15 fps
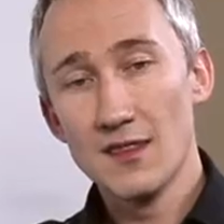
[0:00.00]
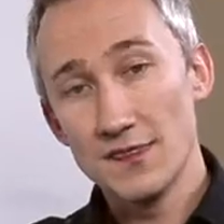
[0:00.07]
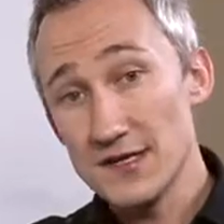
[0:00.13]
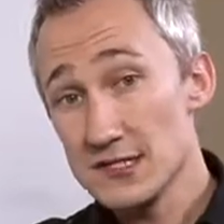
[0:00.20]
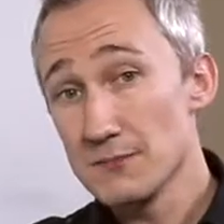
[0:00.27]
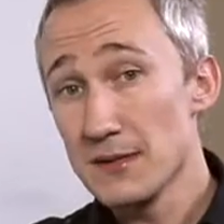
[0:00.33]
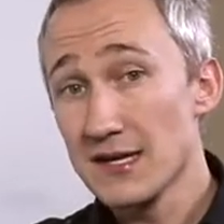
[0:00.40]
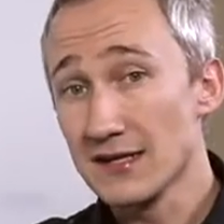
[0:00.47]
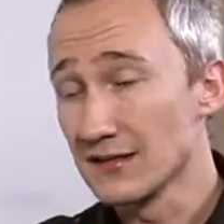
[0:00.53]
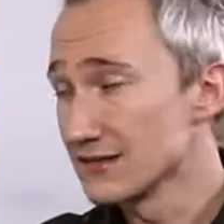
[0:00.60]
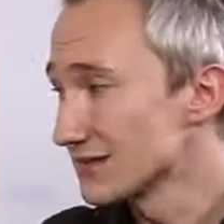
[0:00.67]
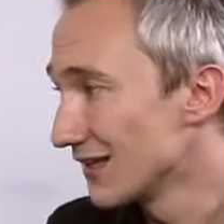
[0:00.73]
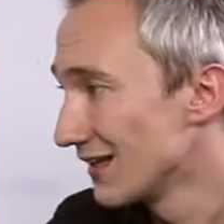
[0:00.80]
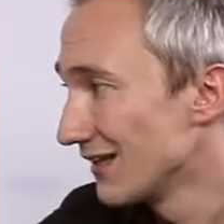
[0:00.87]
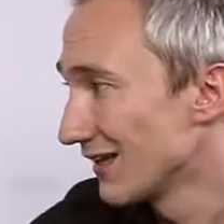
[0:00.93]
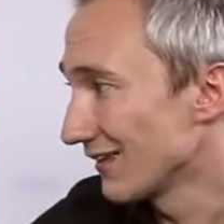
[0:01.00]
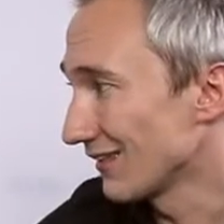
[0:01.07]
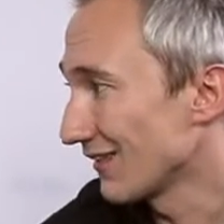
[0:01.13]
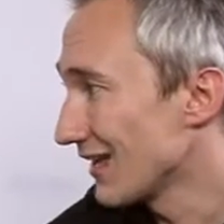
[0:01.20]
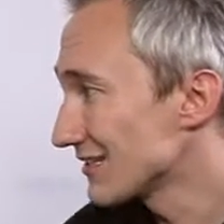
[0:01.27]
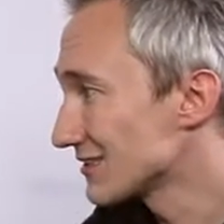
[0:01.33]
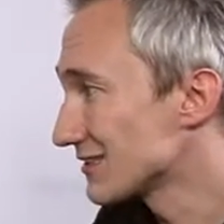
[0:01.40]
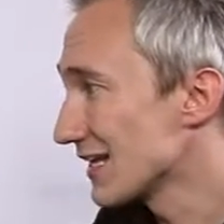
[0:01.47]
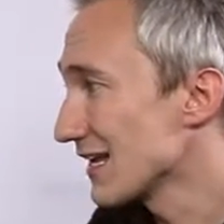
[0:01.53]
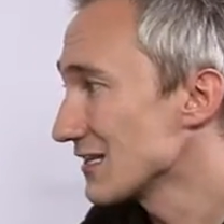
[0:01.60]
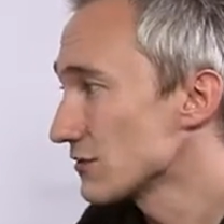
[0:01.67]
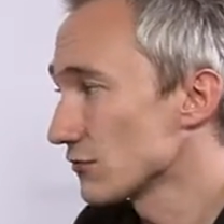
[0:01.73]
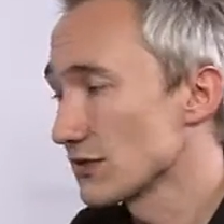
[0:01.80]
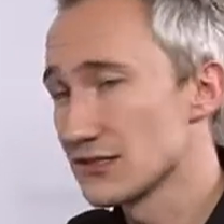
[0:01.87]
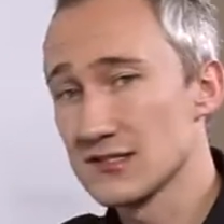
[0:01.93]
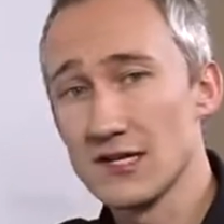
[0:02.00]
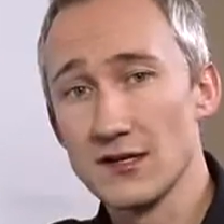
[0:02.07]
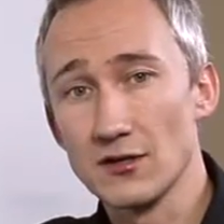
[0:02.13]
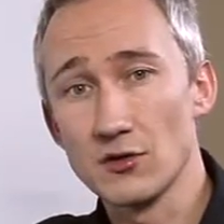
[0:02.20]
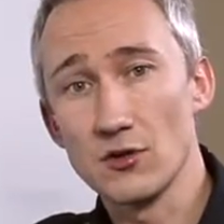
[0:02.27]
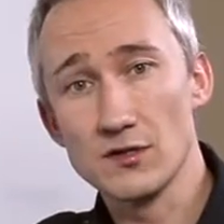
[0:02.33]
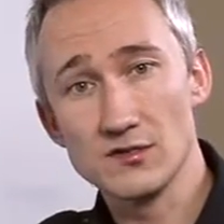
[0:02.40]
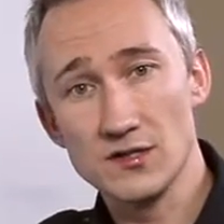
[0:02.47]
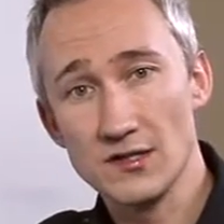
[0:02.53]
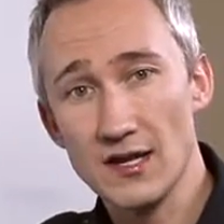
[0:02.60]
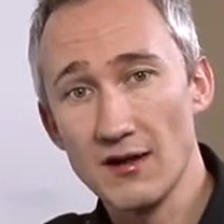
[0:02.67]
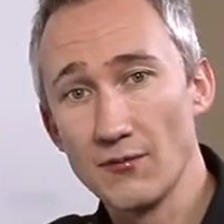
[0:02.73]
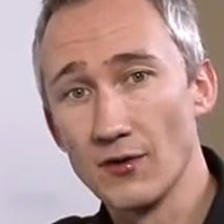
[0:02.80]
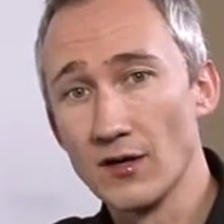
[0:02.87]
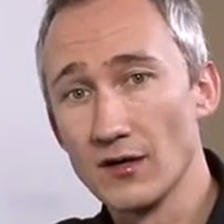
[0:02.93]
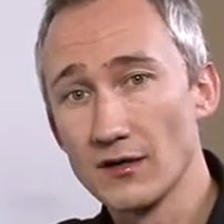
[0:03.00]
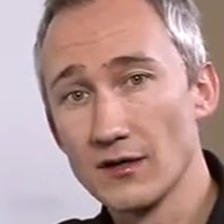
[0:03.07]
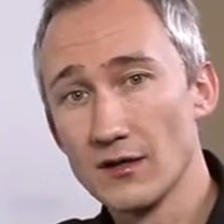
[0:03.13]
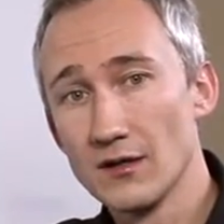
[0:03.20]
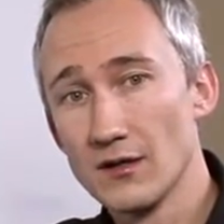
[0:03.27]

This means less data is sent across the network